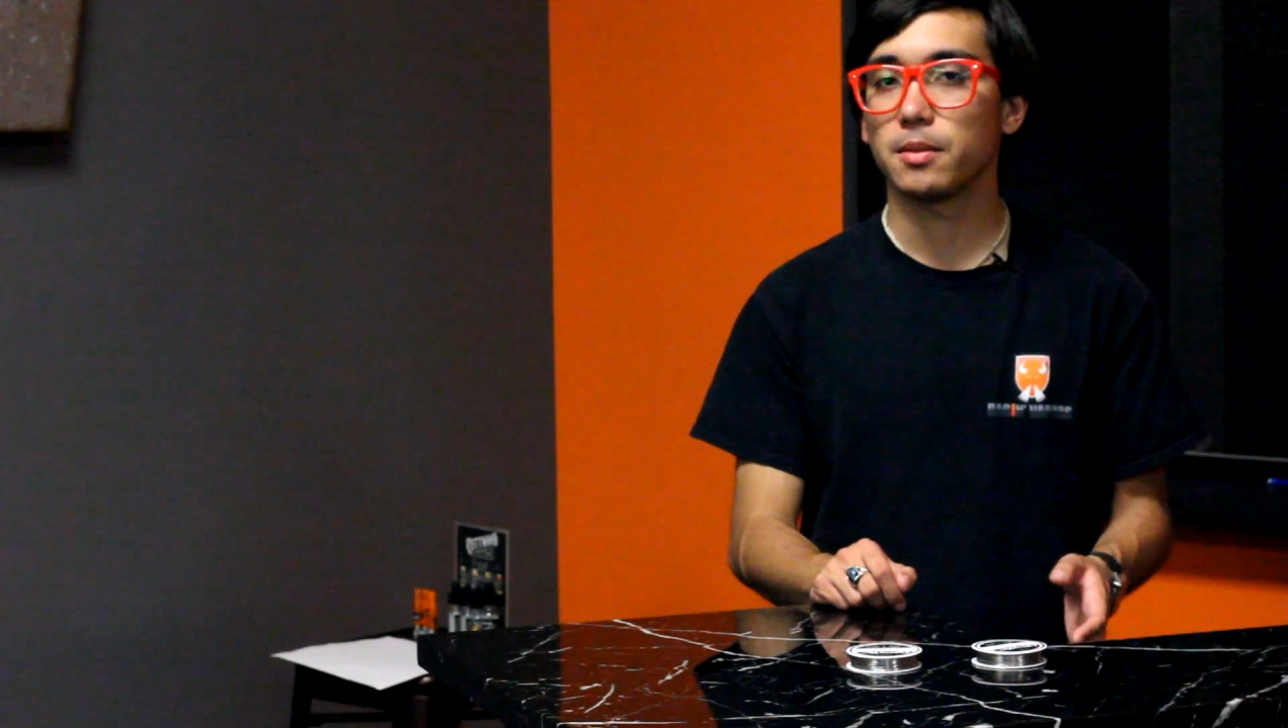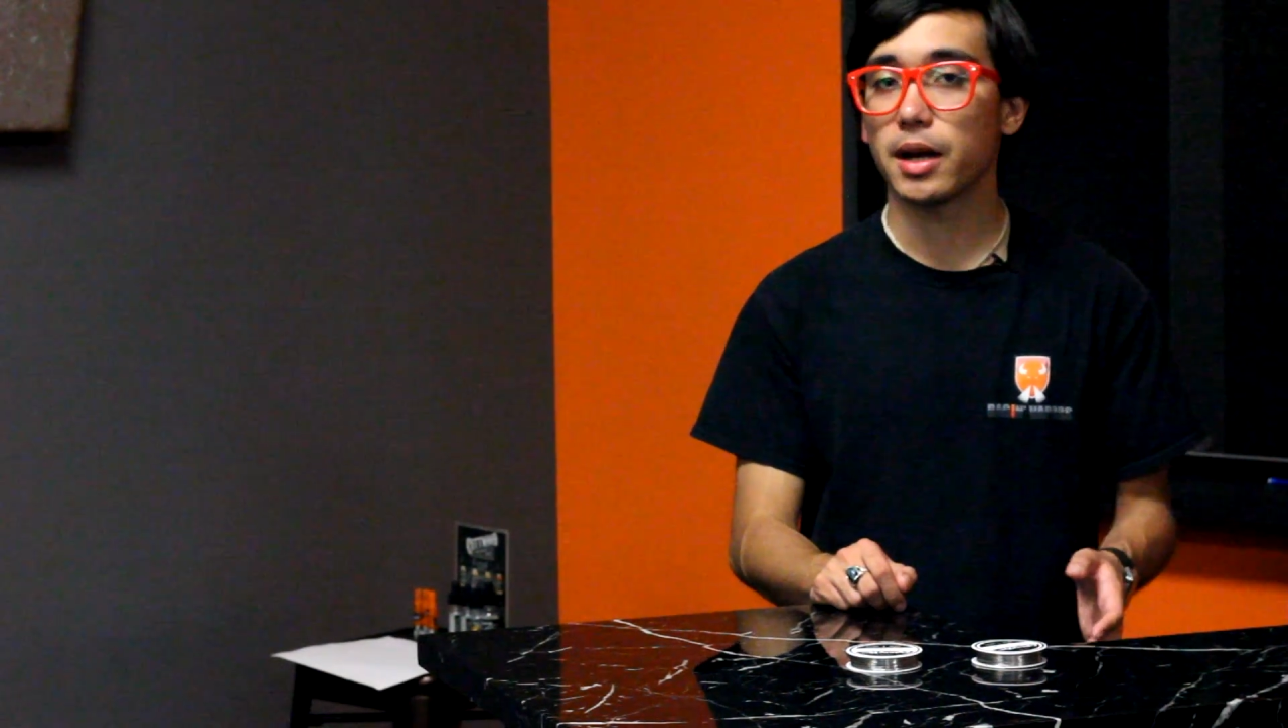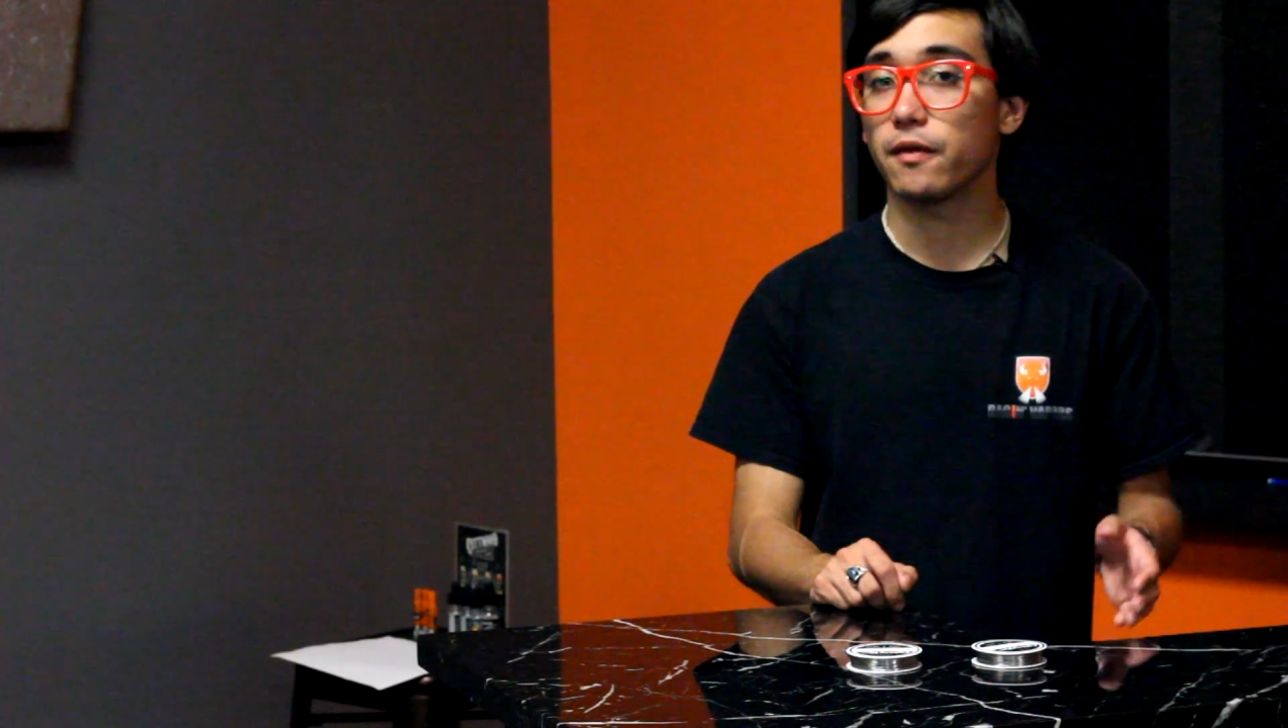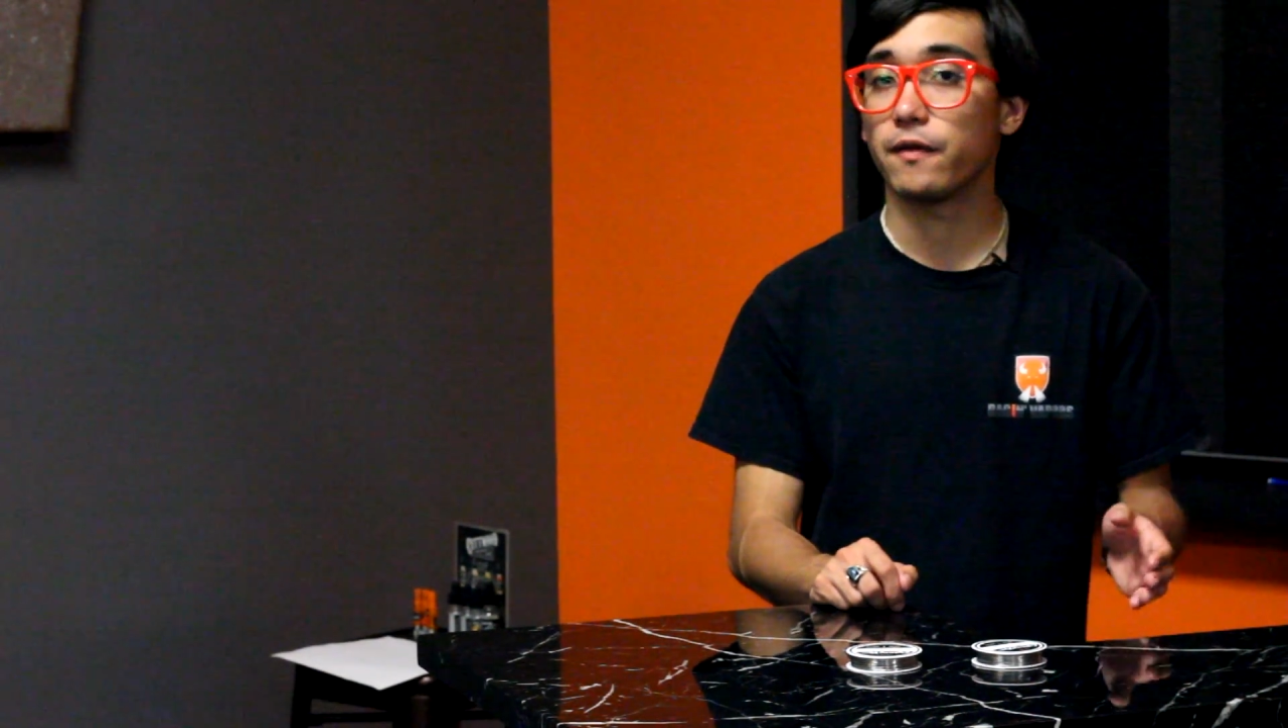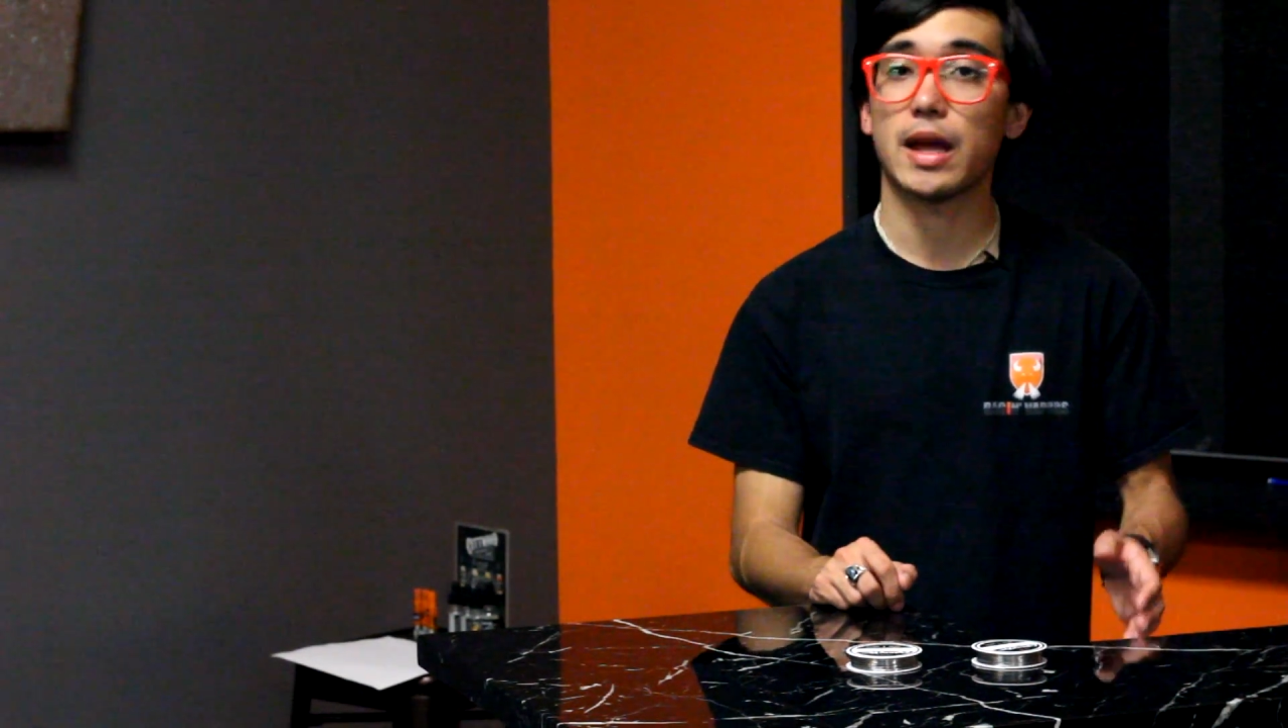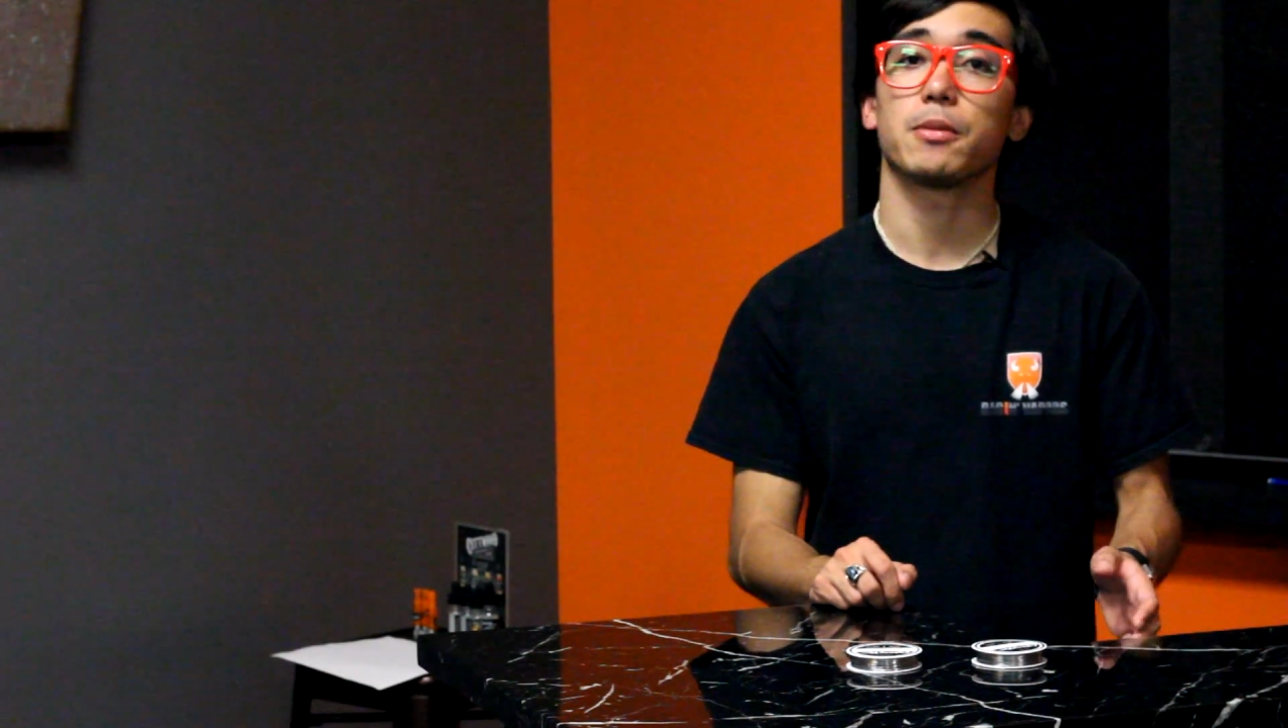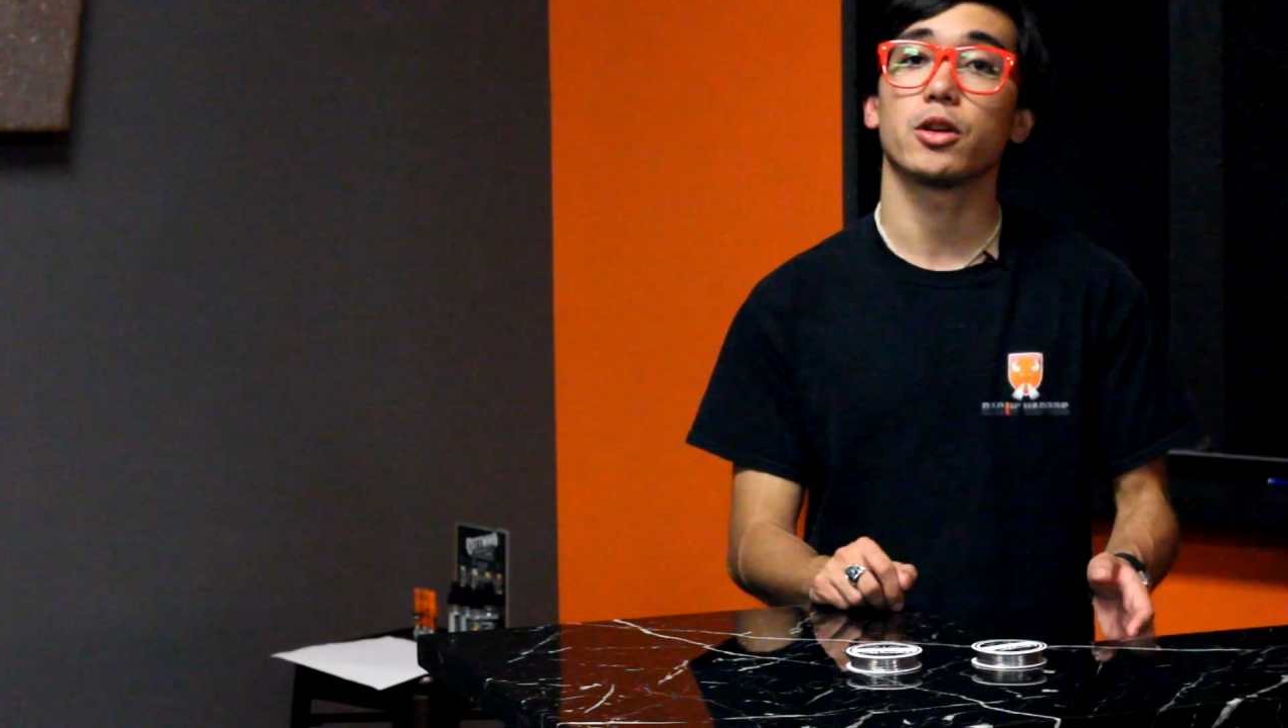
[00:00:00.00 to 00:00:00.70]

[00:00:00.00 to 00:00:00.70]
amount of vapor